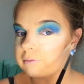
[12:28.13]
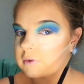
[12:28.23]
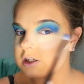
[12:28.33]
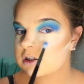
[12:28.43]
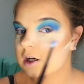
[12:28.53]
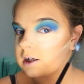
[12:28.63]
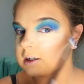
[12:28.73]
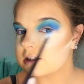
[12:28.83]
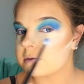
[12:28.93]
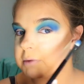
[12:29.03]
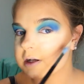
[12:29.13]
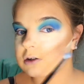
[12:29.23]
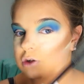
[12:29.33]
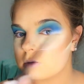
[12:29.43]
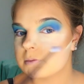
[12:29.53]
This side I did a better
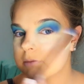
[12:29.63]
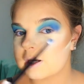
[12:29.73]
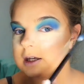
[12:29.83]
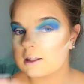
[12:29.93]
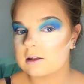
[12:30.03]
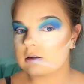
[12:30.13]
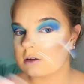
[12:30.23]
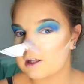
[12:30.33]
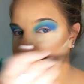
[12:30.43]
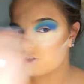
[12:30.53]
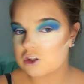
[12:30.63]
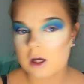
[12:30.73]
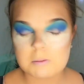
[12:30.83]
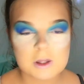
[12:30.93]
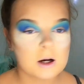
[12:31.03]
job making that
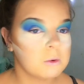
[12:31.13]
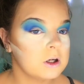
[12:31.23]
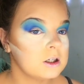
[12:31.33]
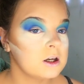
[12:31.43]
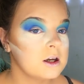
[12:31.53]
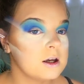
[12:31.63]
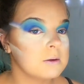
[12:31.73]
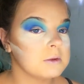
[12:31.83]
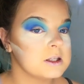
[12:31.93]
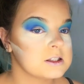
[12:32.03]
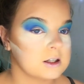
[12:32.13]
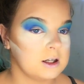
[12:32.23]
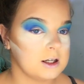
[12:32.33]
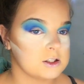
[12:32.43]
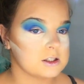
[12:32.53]
shape that I wanted, but this
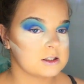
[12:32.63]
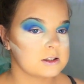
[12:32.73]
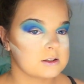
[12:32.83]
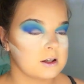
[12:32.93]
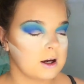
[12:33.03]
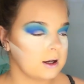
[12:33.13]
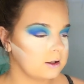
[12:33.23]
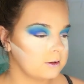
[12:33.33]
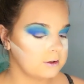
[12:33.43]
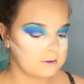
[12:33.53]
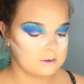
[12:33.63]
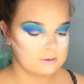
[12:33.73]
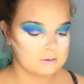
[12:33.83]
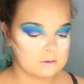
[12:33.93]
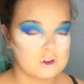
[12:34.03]
side I
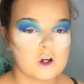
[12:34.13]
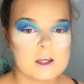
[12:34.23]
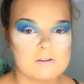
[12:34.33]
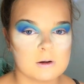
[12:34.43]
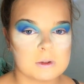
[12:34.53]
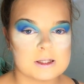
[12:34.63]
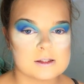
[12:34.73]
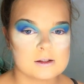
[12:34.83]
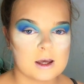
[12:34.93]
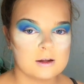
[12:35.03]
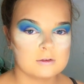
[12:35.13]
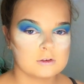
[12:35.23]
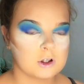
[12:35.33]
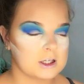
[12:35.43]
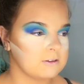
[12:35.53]
don't give up, kids, okay?
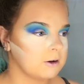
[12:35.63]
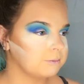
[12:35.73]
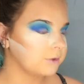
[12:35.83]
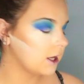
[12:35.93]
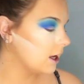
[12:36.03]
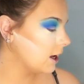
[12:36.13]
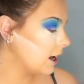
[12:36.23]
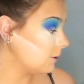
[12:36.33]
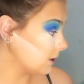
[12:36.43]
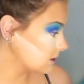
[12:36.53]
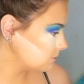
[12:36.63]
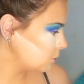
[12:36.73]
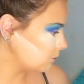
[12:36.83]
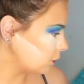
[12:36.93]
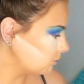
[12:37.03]
Don't give up. Anyways,
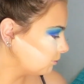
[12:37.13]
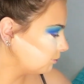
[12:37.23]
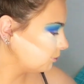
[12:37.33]
moving on.